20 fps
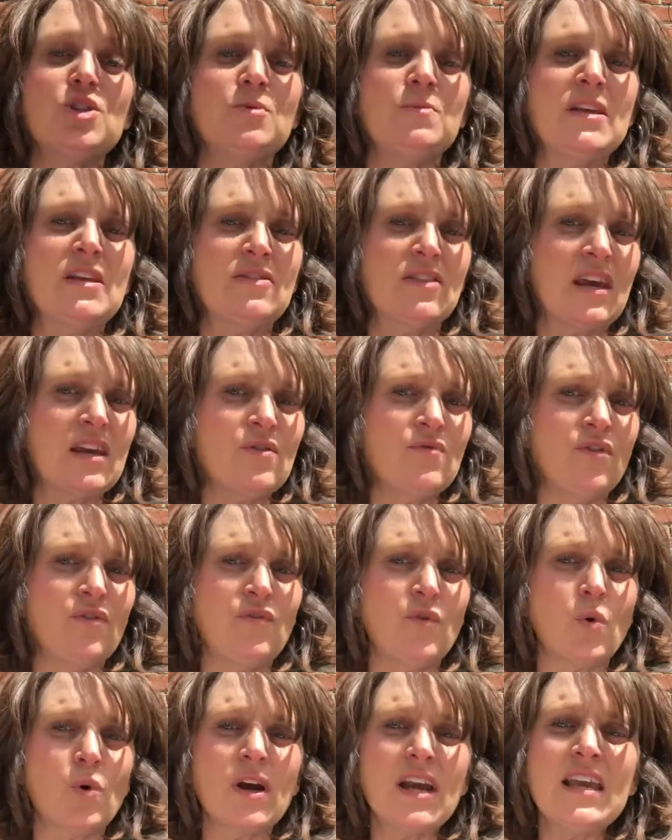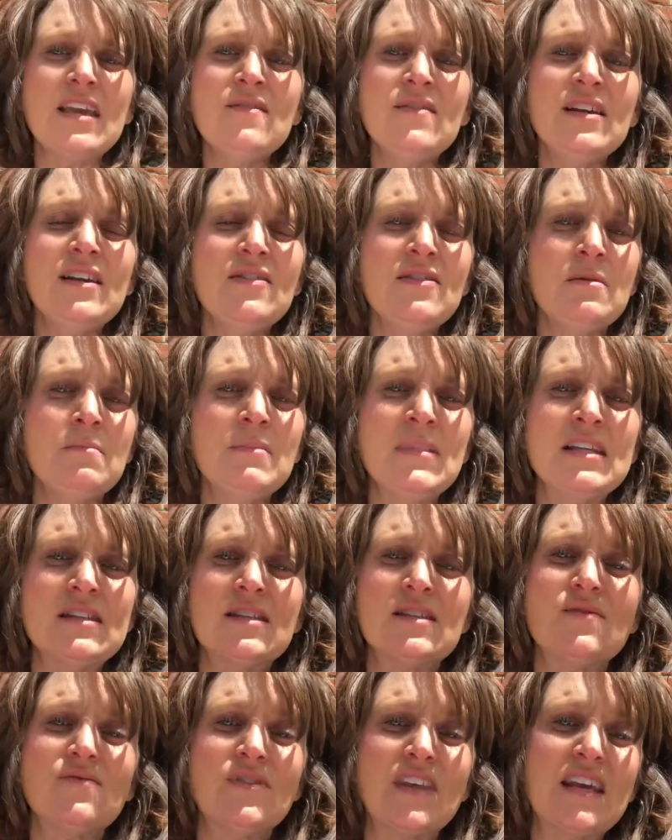to be thankful for, even in the
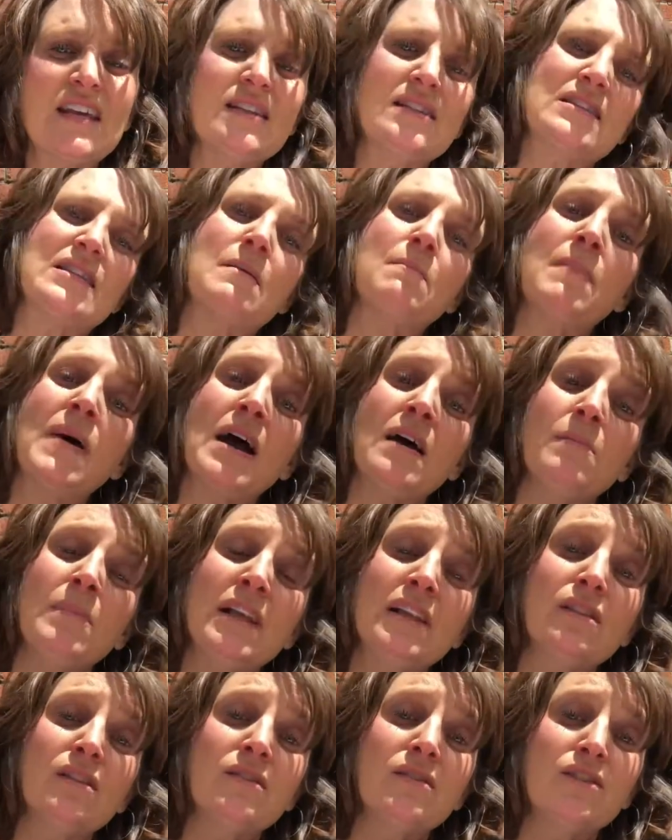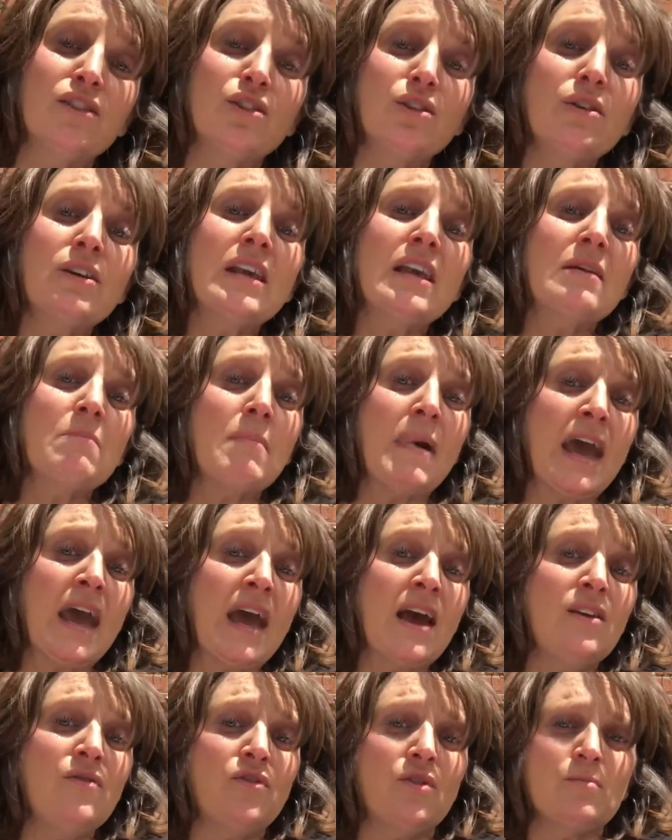midst of things that might be looking
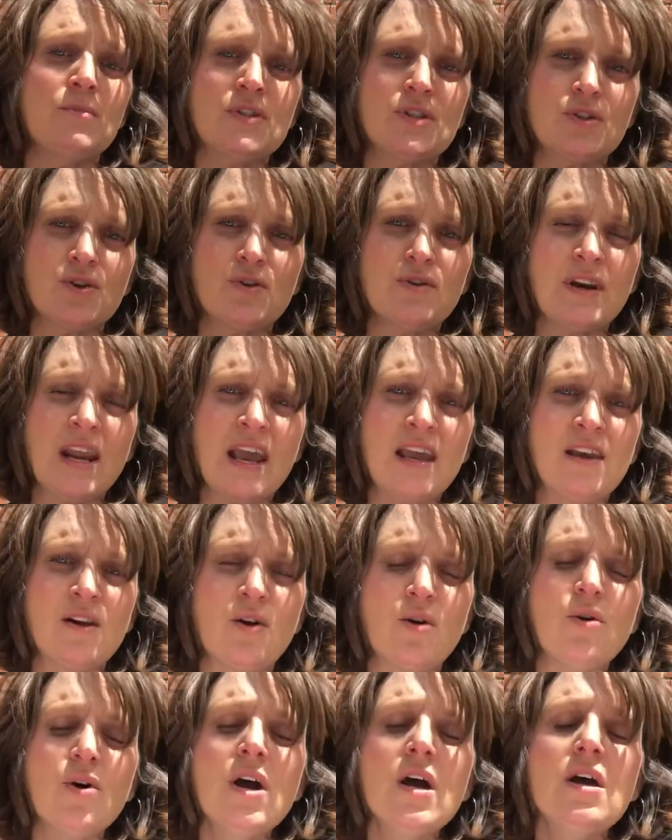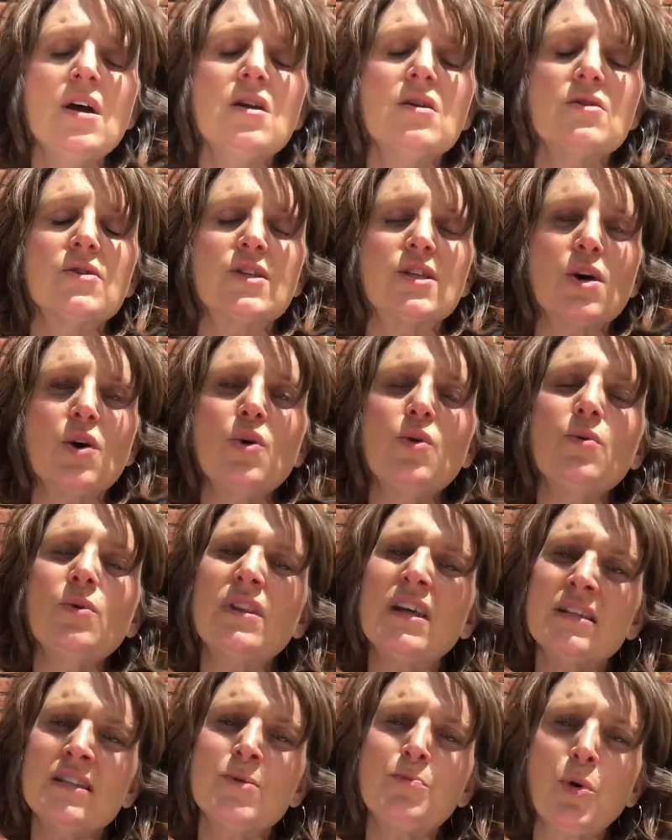bad from a certain angle. So
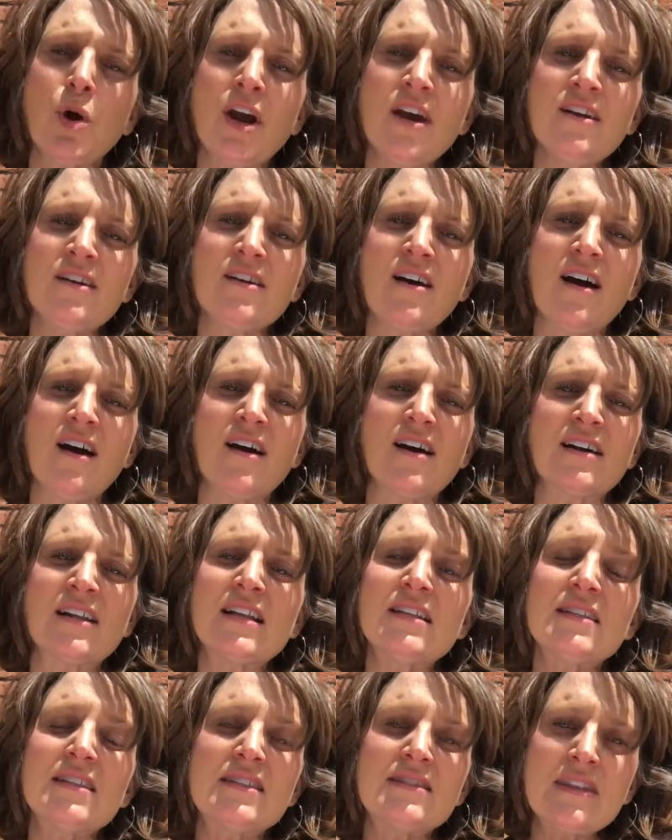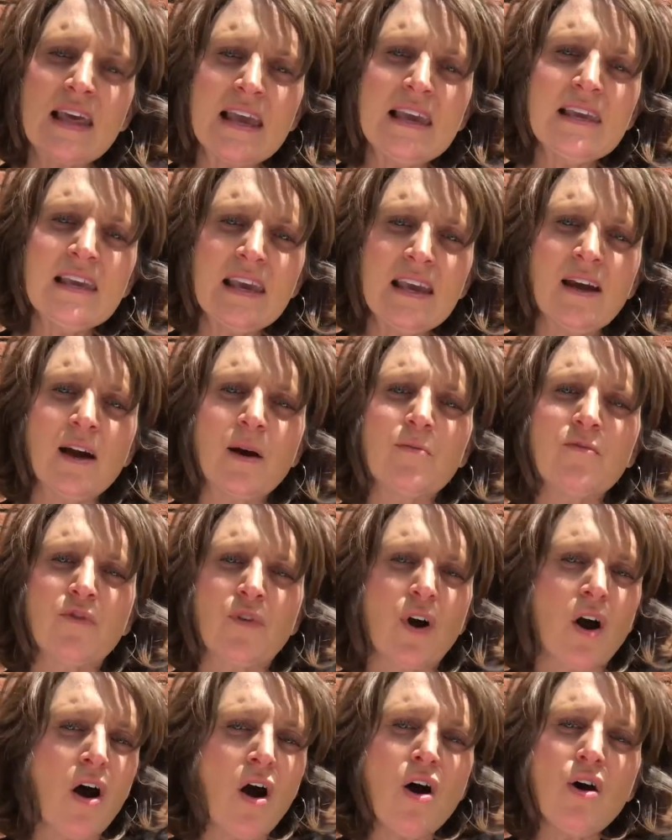let's pray to God. Let's thank him
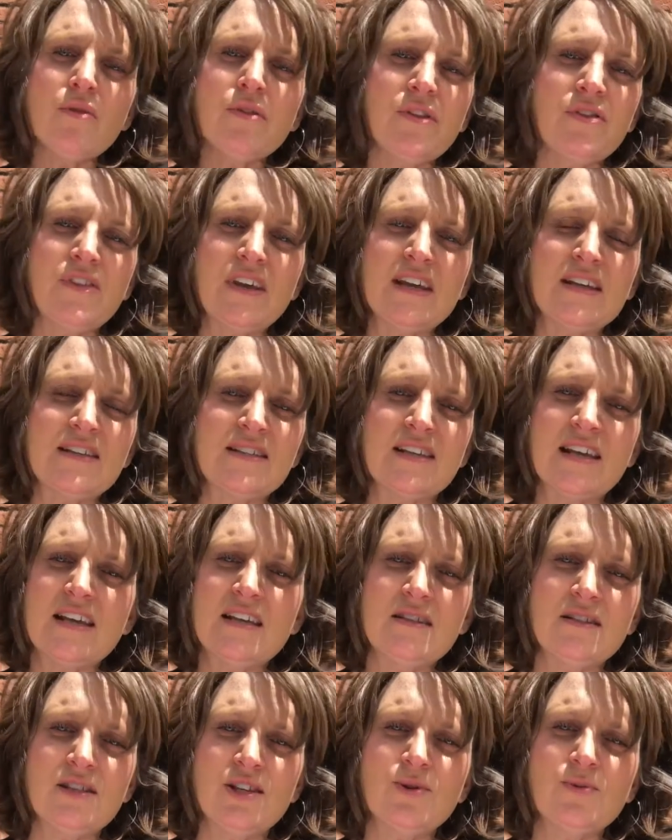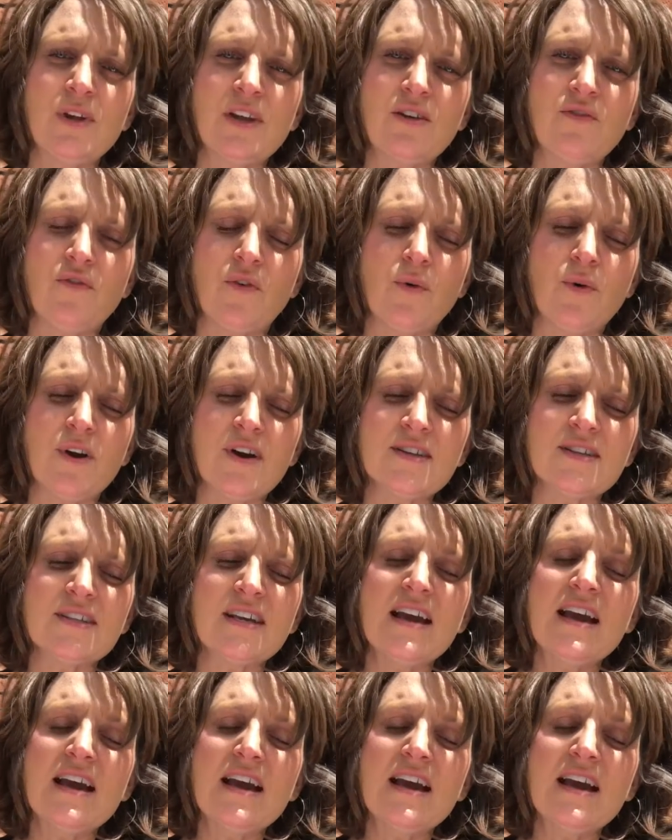for all the things that he's doing for us.